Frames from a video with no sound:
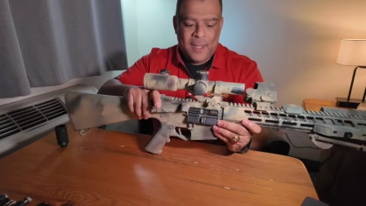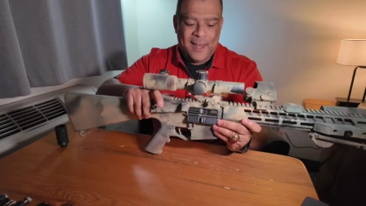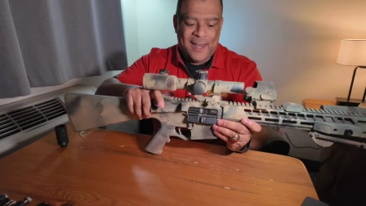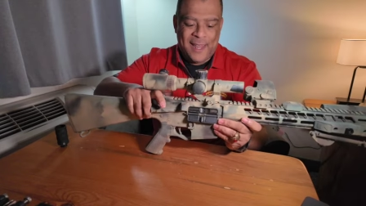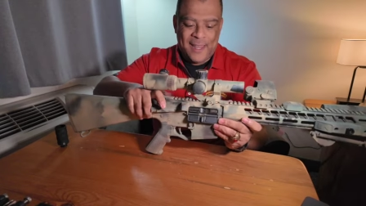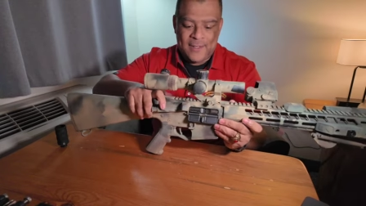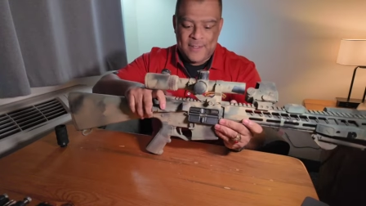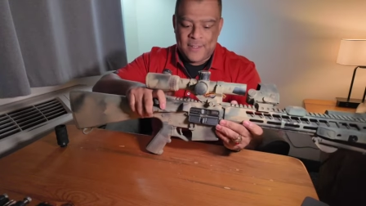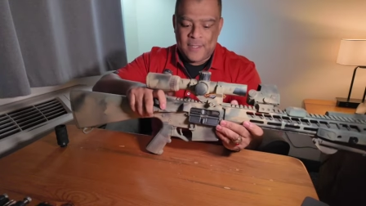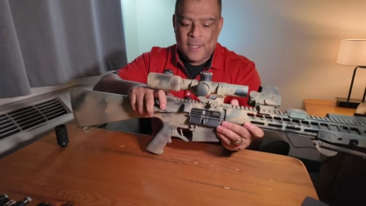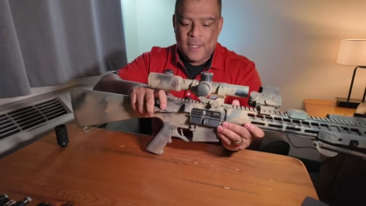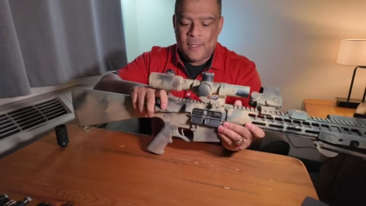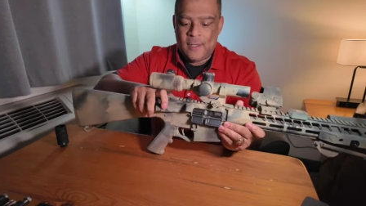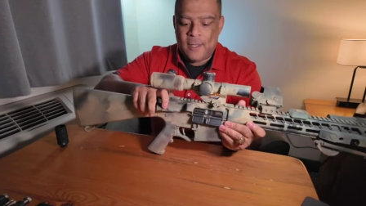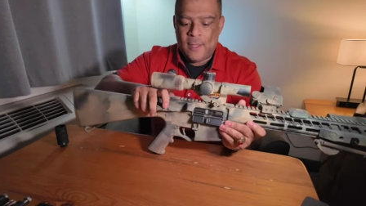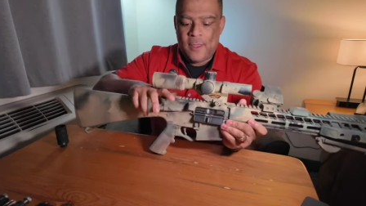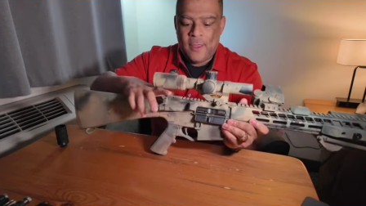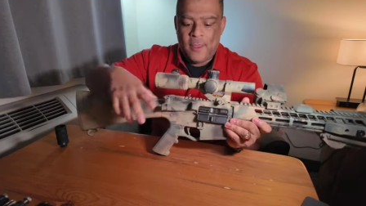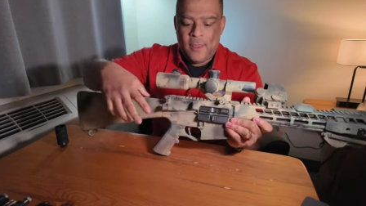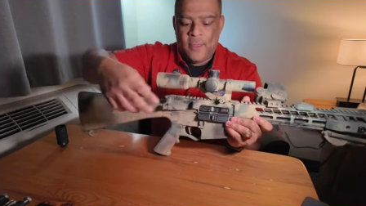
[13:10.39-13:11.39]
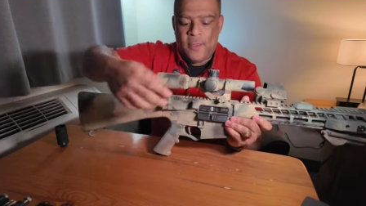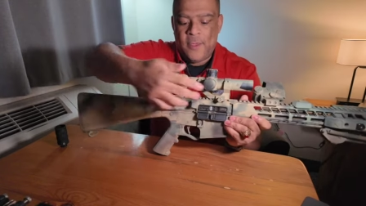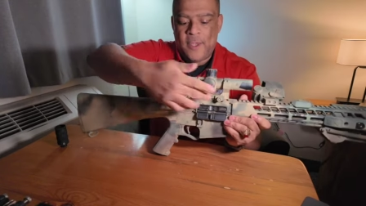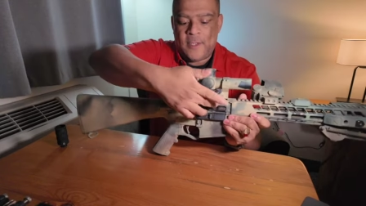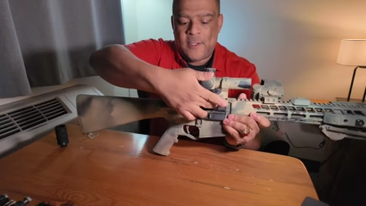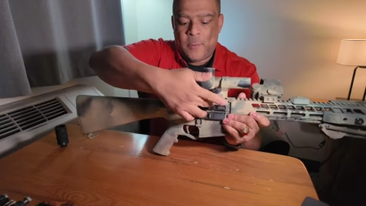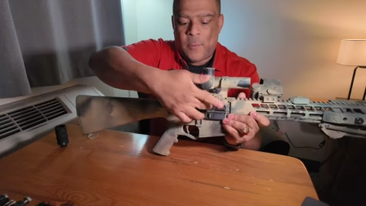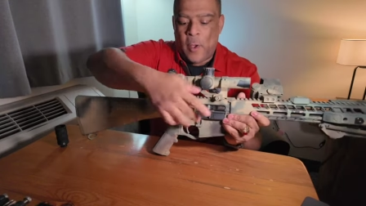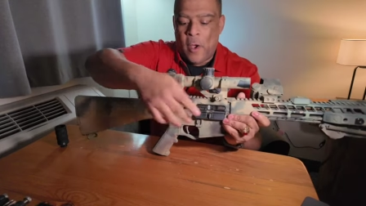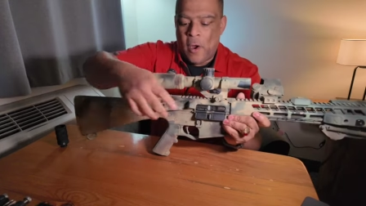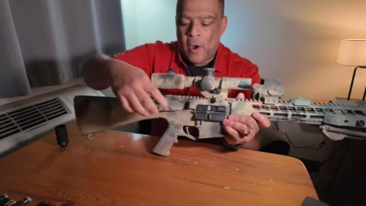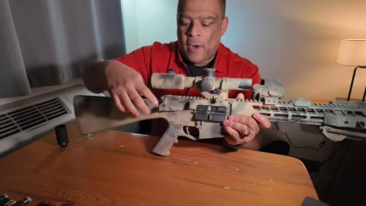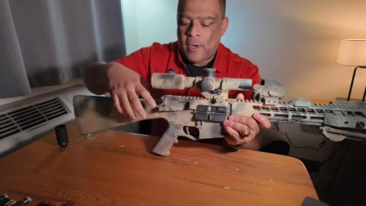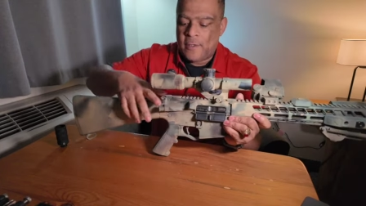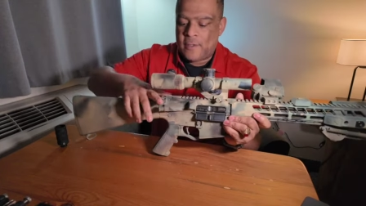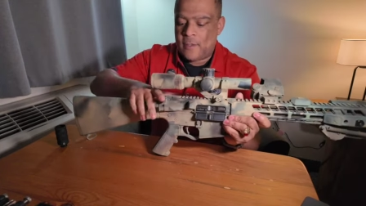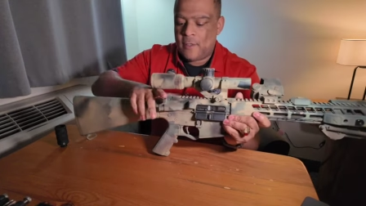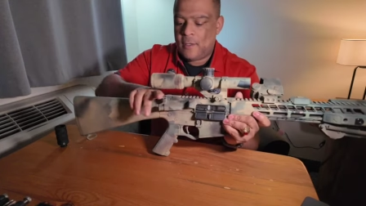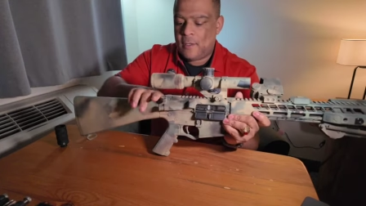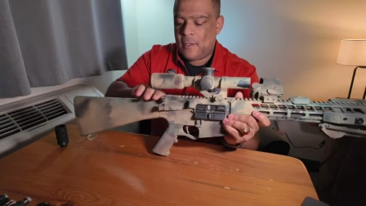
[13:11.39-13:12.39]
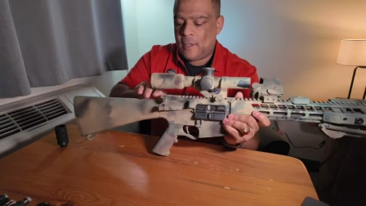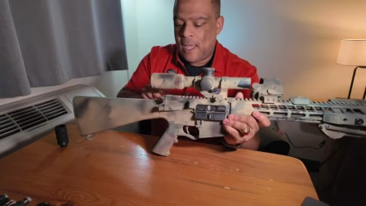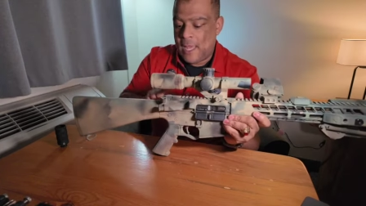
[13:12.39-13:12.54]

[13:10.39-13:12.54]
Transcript: it hits it, this part,